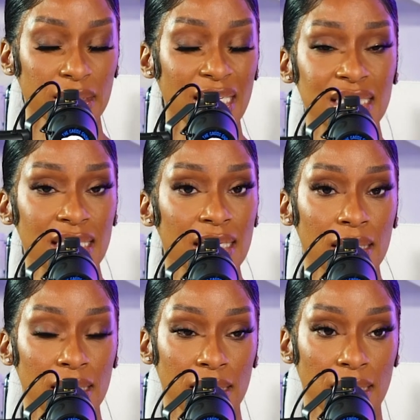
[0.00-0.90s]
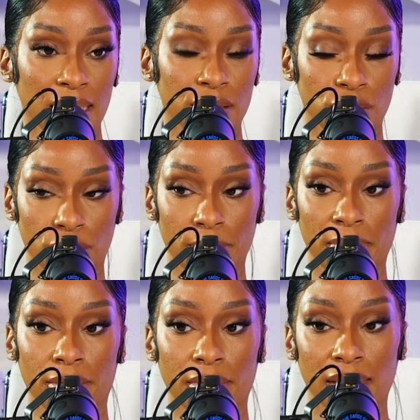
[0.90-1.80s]
That's in the industry,
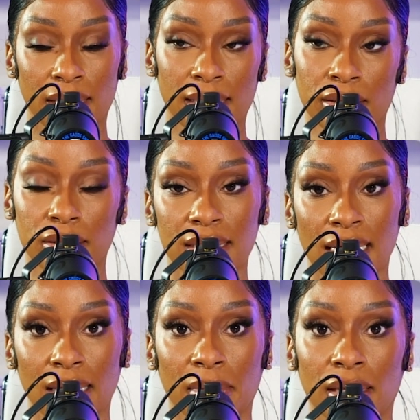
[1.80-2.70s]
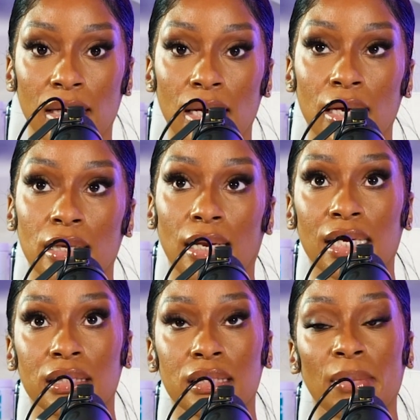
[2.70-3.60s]
period, in entertainment.
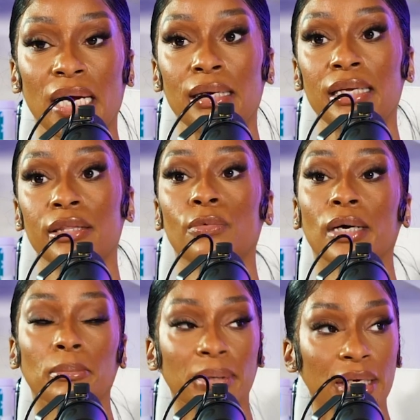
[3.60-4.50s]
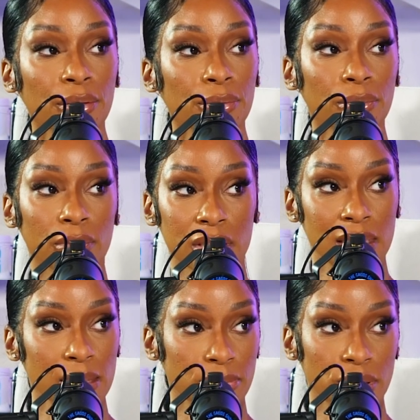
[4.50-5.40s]
Like, somebody need to want to be you or
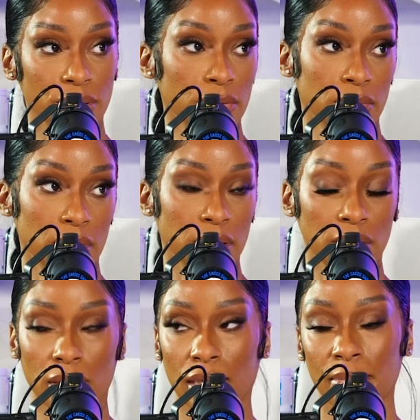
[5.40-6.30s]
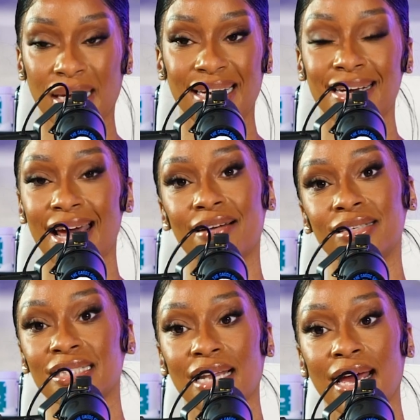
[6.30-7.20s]
sleep with you. You know what I mean? Now
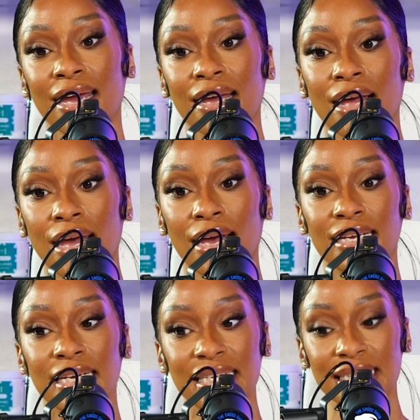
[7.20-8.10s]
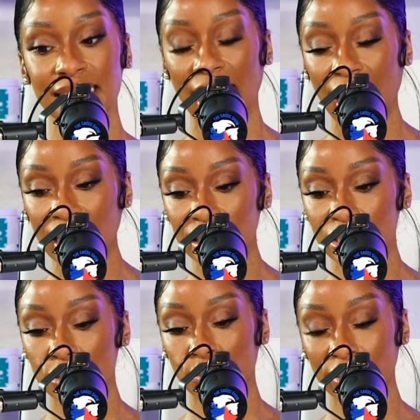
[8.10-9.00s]
it's like, it's kind of
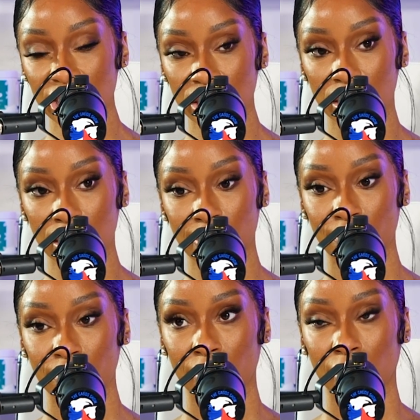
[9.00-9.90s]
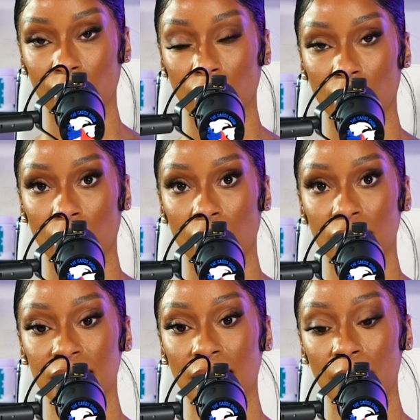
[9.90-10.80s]
switching.
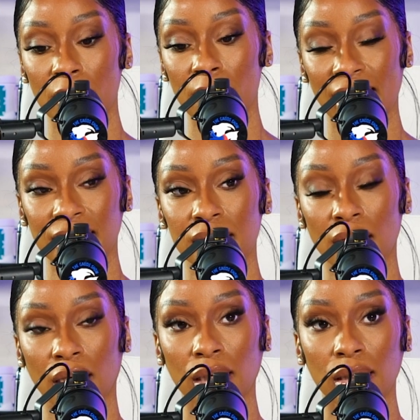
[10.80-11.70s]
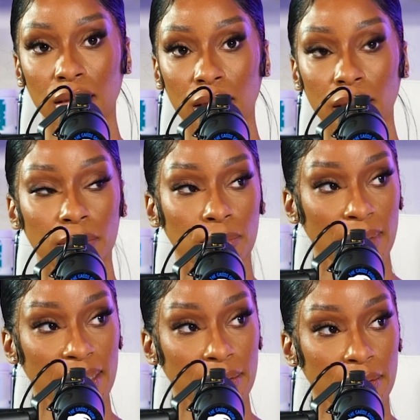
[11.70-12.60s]
It's coming back to a good
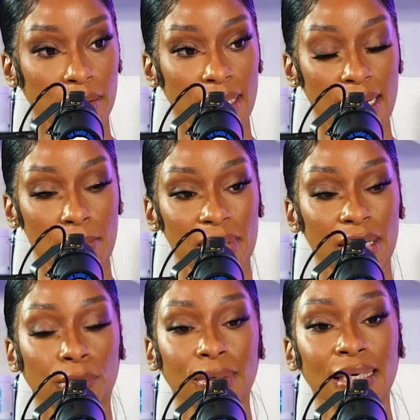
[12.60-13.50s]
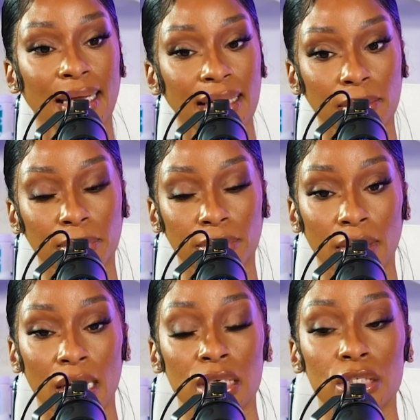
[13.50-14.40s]
record and being relatable.
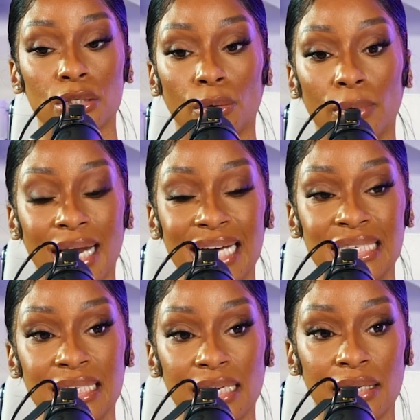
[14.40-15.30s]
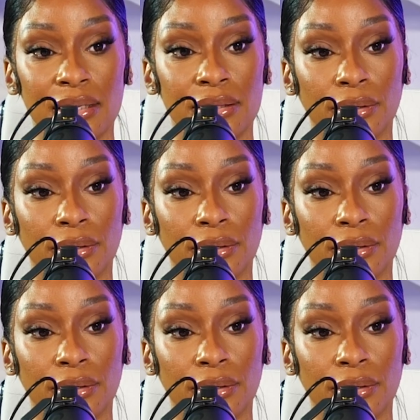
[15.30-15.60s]
So when I see the